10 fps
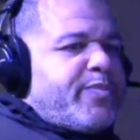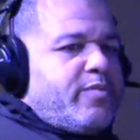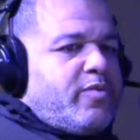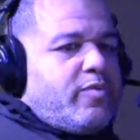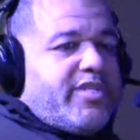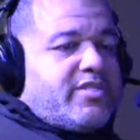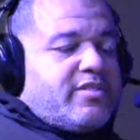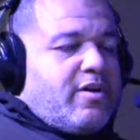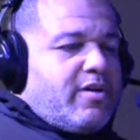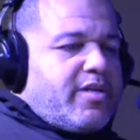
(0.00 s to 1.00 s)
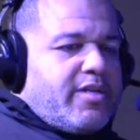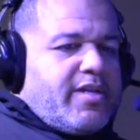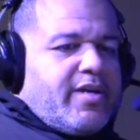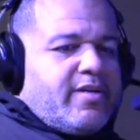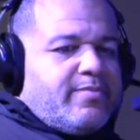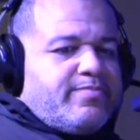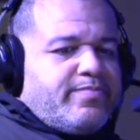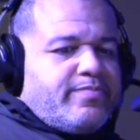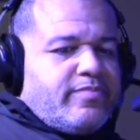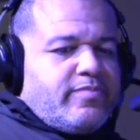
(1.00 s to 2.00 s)
When we started,
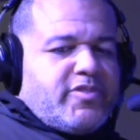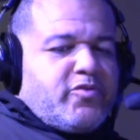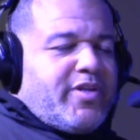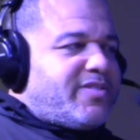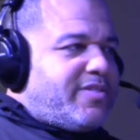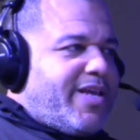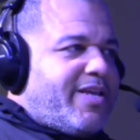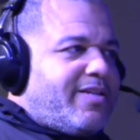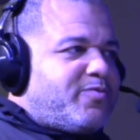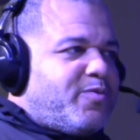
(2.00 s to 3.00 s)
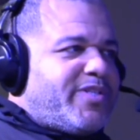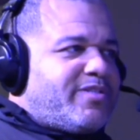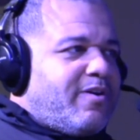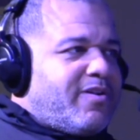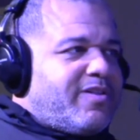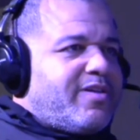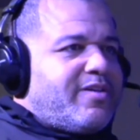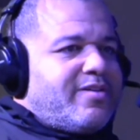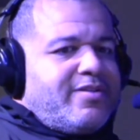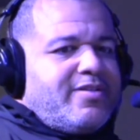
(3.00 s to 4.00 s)
2008 is when we started
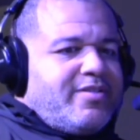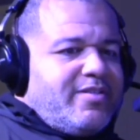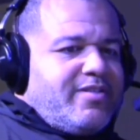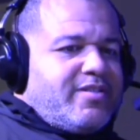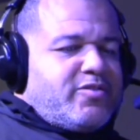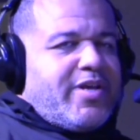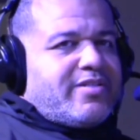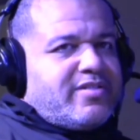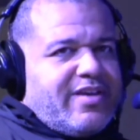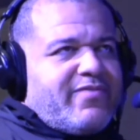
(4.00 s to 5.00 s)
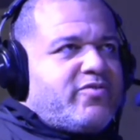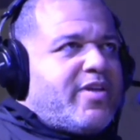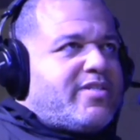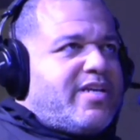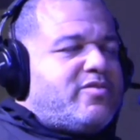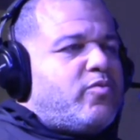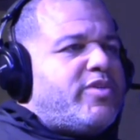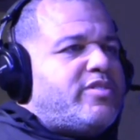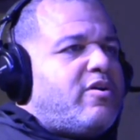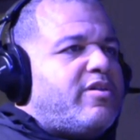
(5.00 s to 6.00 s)
the 2007, 2008 is when we
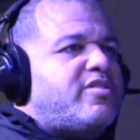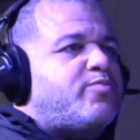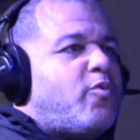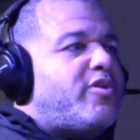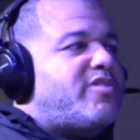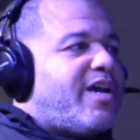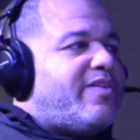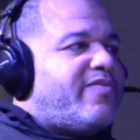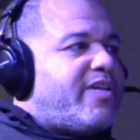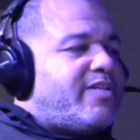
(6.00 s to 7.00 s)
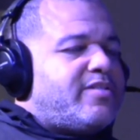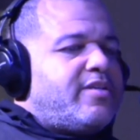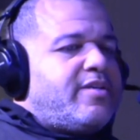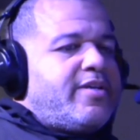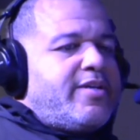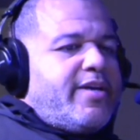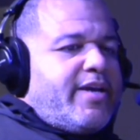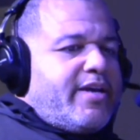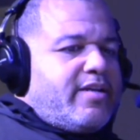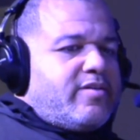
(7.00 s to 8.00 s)
started the sports side of things.
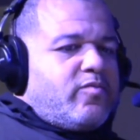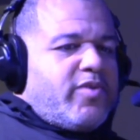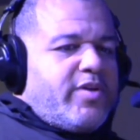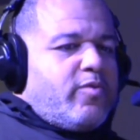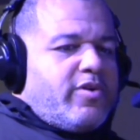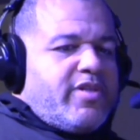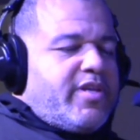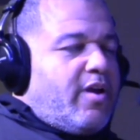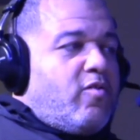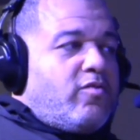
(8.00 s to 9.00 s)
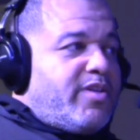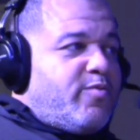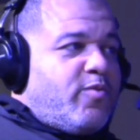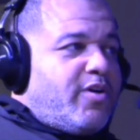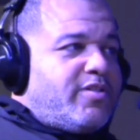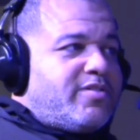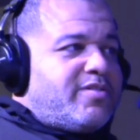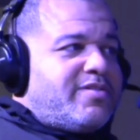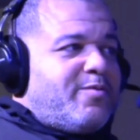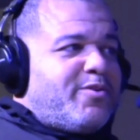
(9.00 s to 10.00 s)
And we were the only ones
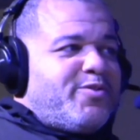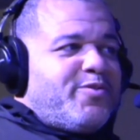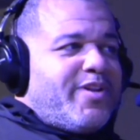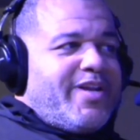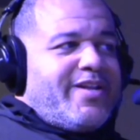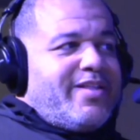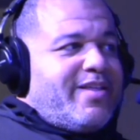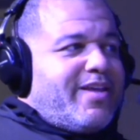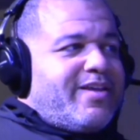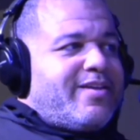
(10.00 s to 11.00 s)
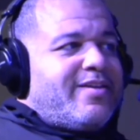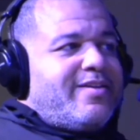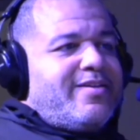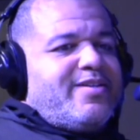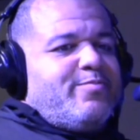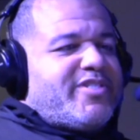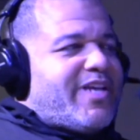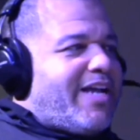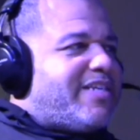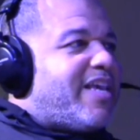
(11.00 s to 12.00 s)
that were doing anything
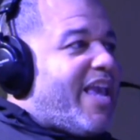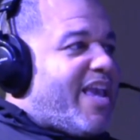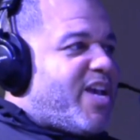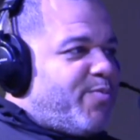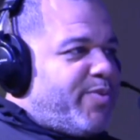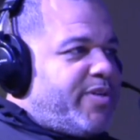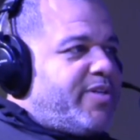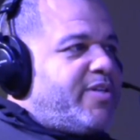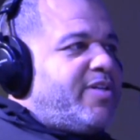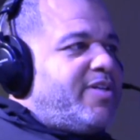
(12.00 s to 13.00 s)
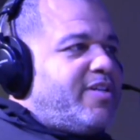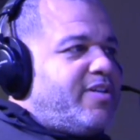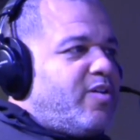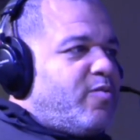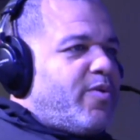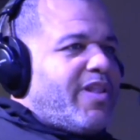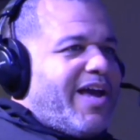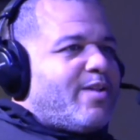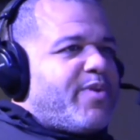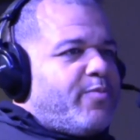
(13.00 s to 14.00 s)
besides a camp. You know, a
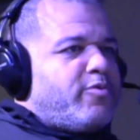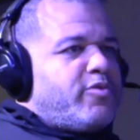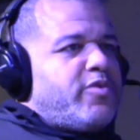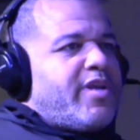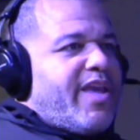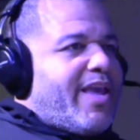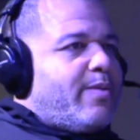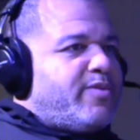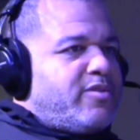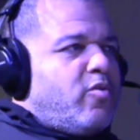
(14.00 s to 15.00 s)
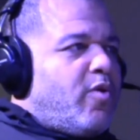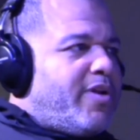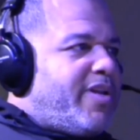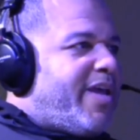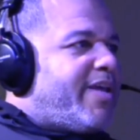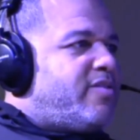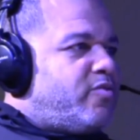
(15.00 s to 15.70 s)
lot of people were doing camps, you know, 1 day, 2 day